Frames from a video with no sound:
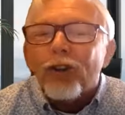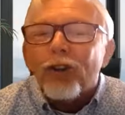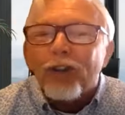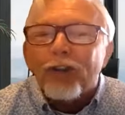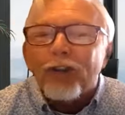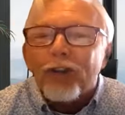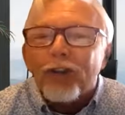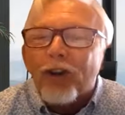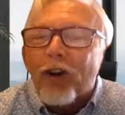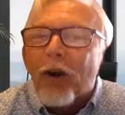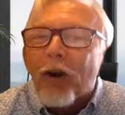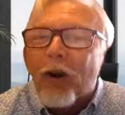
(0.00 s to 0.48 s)
it's an
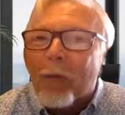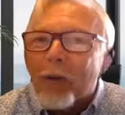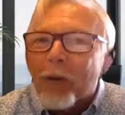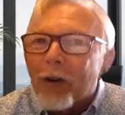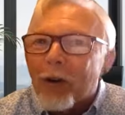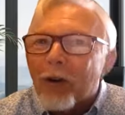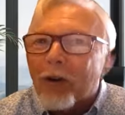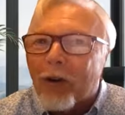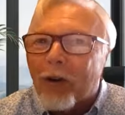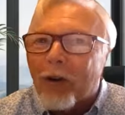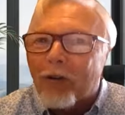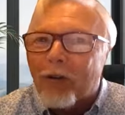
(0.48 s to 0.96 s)

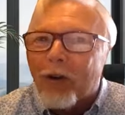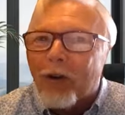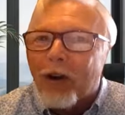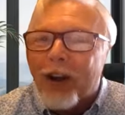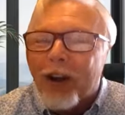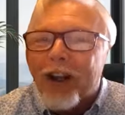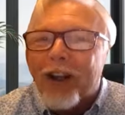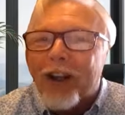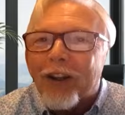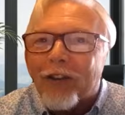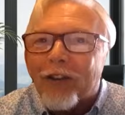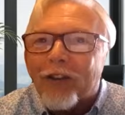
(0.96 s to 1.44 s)
interesting
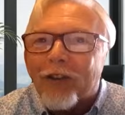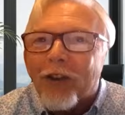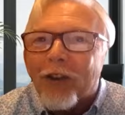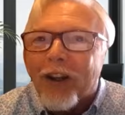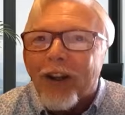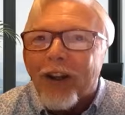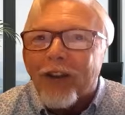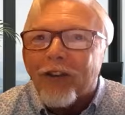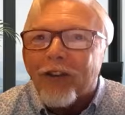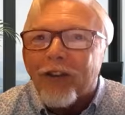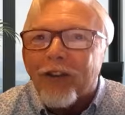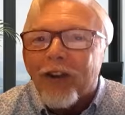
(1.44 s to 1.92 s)
phenomenon. It
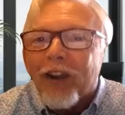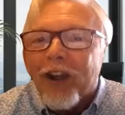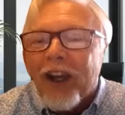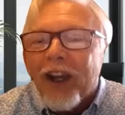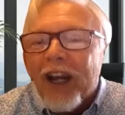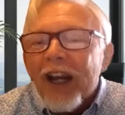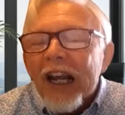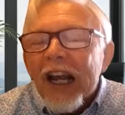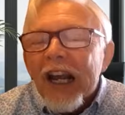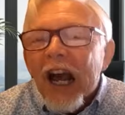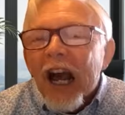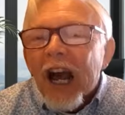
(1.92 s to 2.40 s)
really is.
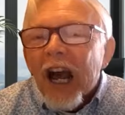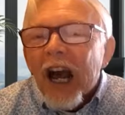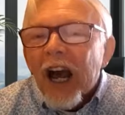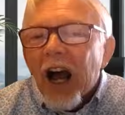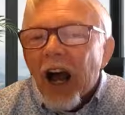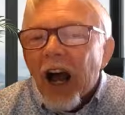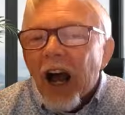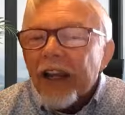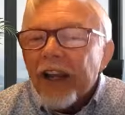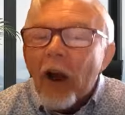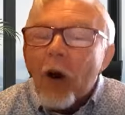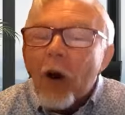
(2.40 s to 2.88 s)
And
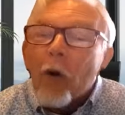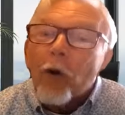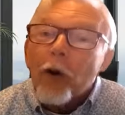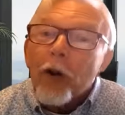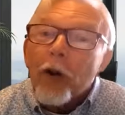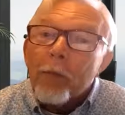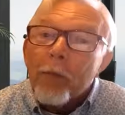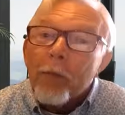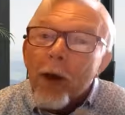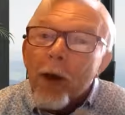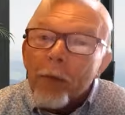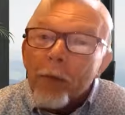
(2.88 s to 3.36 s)

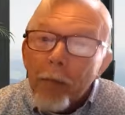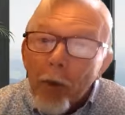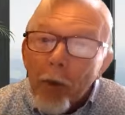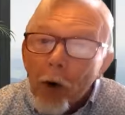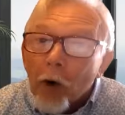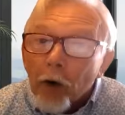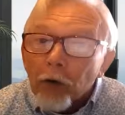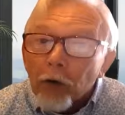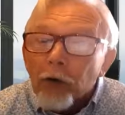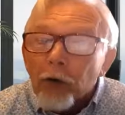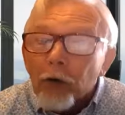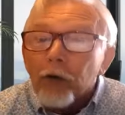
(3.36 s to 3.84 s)
I go
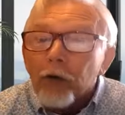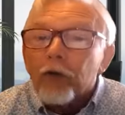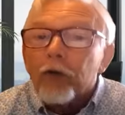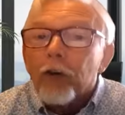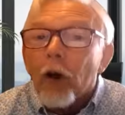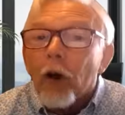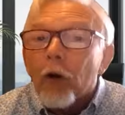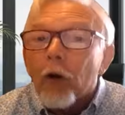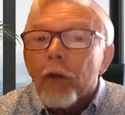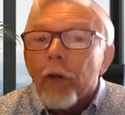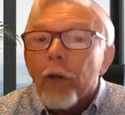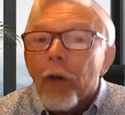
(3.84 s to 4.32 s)
on in my
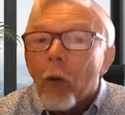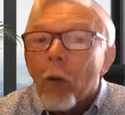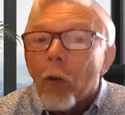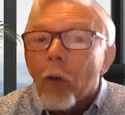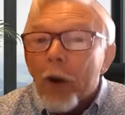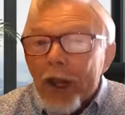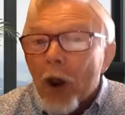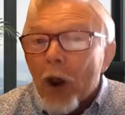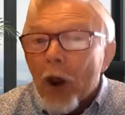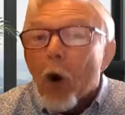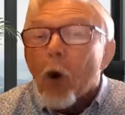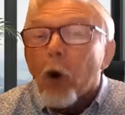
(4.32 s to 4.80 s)
book to
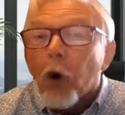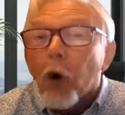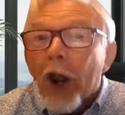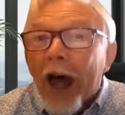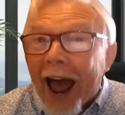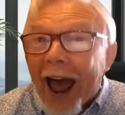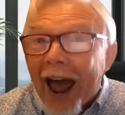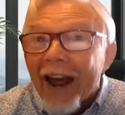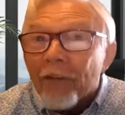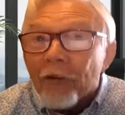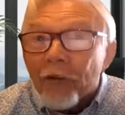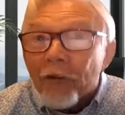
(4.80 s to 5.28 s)
show that
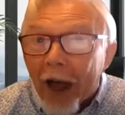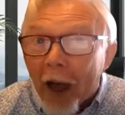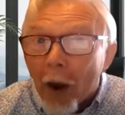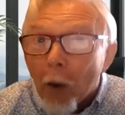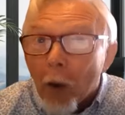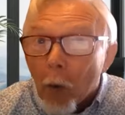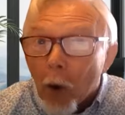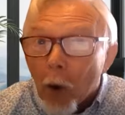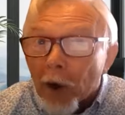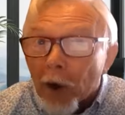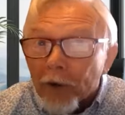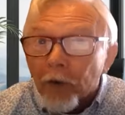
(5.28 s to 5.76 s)
we all
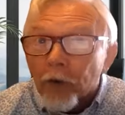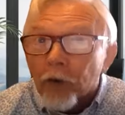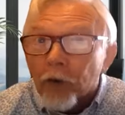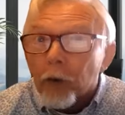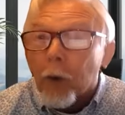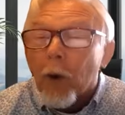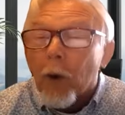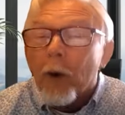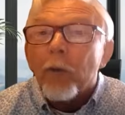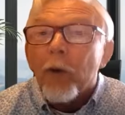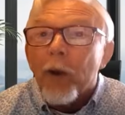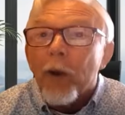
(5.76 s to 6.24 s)
had
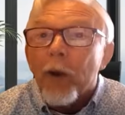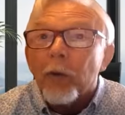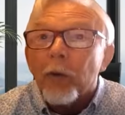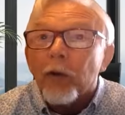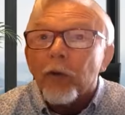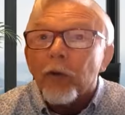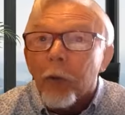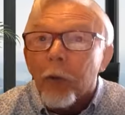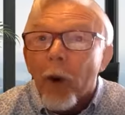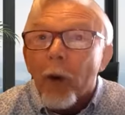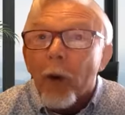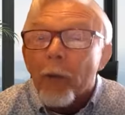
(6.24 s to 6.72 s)
that
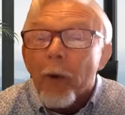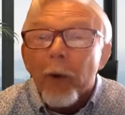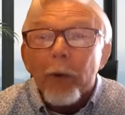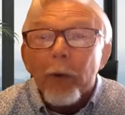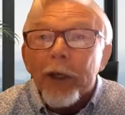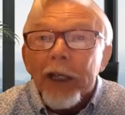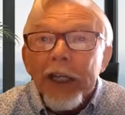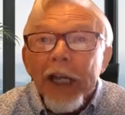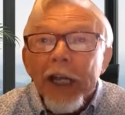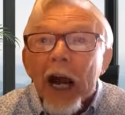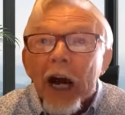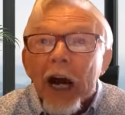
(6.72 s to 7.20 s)
once when we
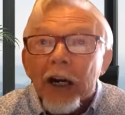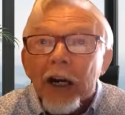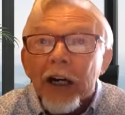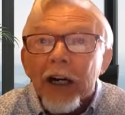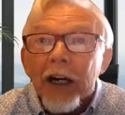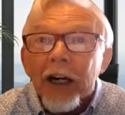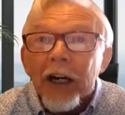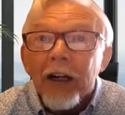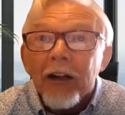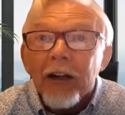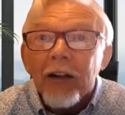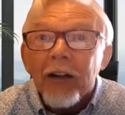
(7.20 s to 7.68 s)

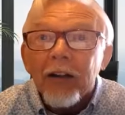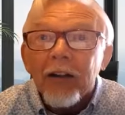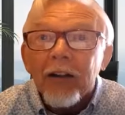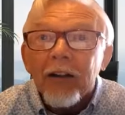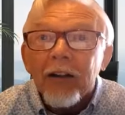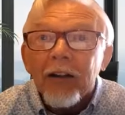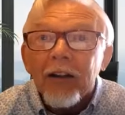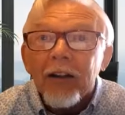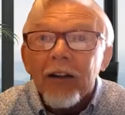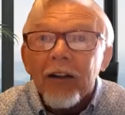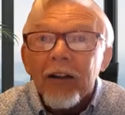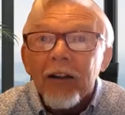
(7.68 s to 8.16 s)
were
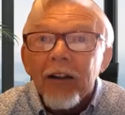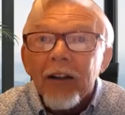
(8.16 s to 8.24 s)
young.